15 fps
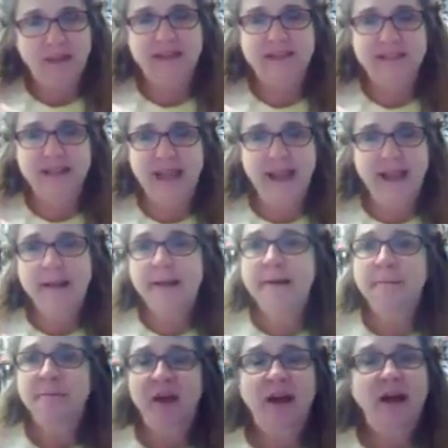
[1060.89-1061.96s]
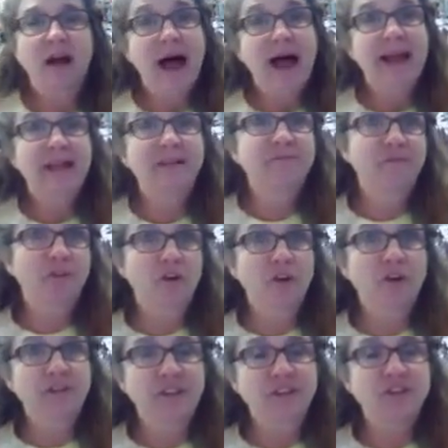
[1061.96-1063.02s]
They could say, I
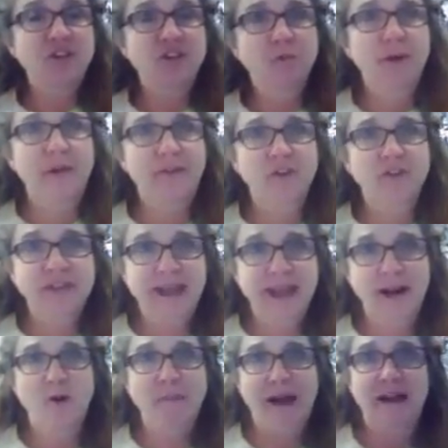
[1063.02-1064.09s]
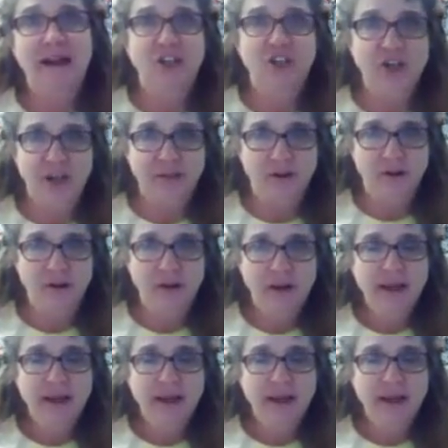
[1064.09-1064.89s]
infer that the two brothers care about each other.